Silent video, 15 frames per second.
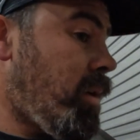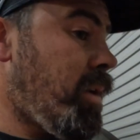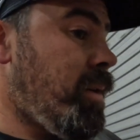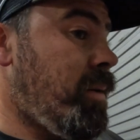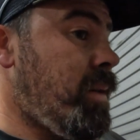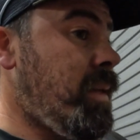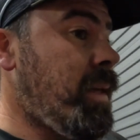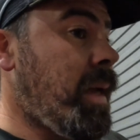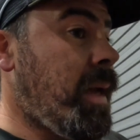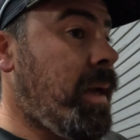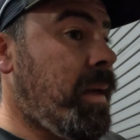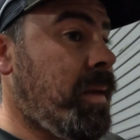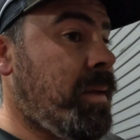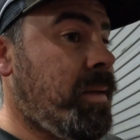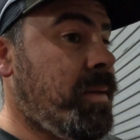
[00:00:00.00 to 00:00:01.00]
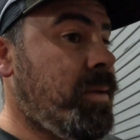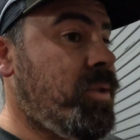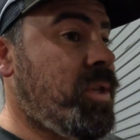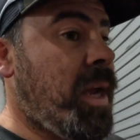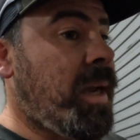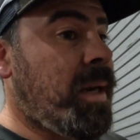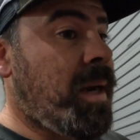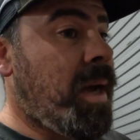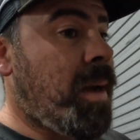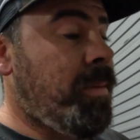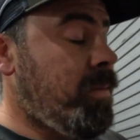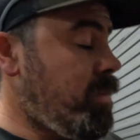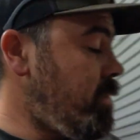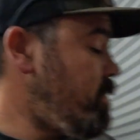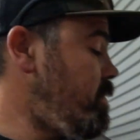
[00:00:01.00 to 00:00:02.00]
I'd jack it
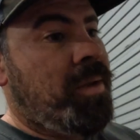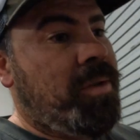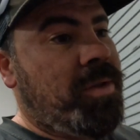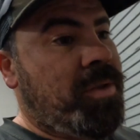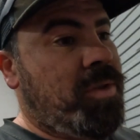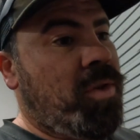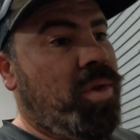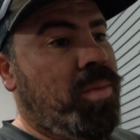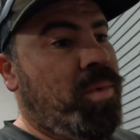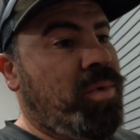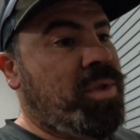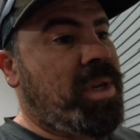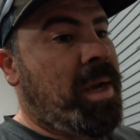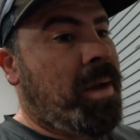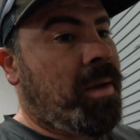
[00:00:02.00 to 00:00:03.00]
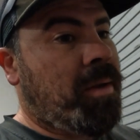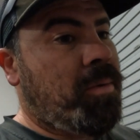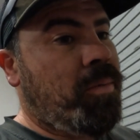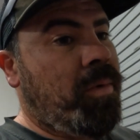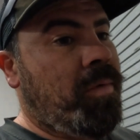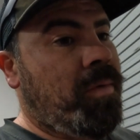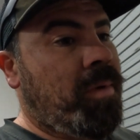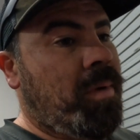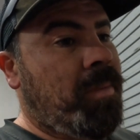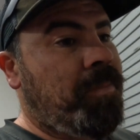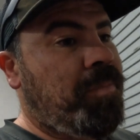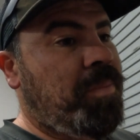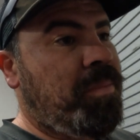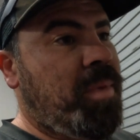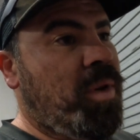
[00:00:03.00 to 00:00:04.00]
up, just a normal jack with a
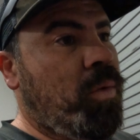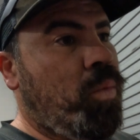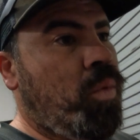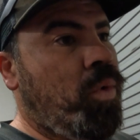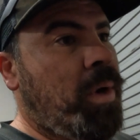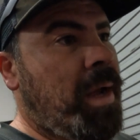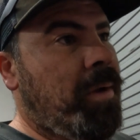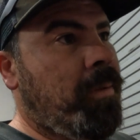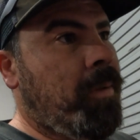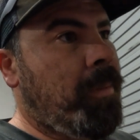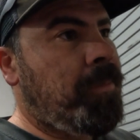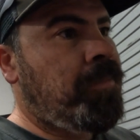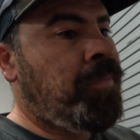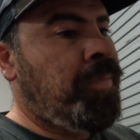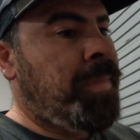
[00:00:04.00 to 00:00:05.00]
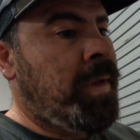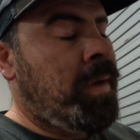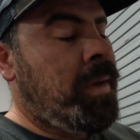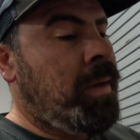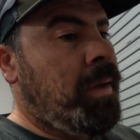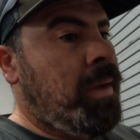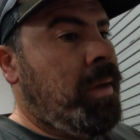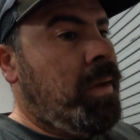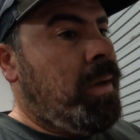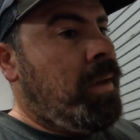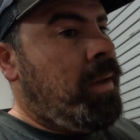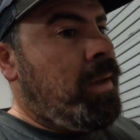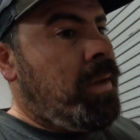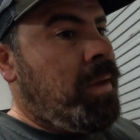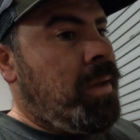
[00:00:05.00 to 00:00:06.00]
bit of wood under it.
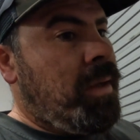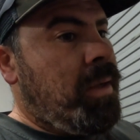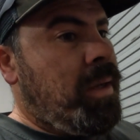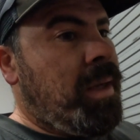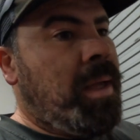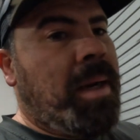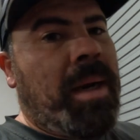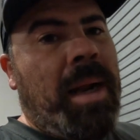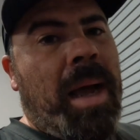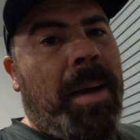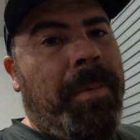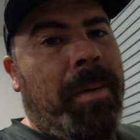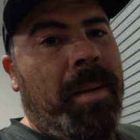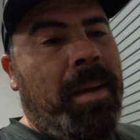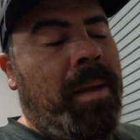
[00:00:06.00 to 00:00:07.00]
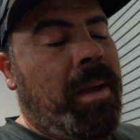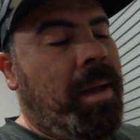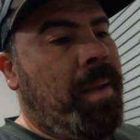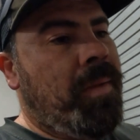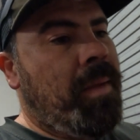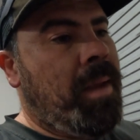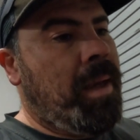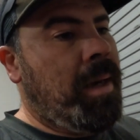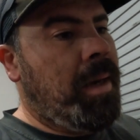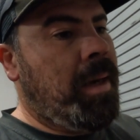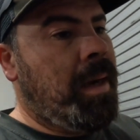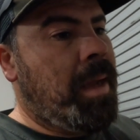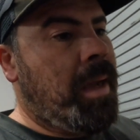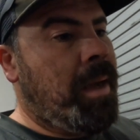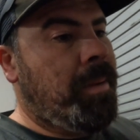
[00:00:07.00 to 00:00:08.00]
Get it up and
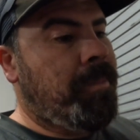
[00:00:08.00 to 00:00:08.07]
then,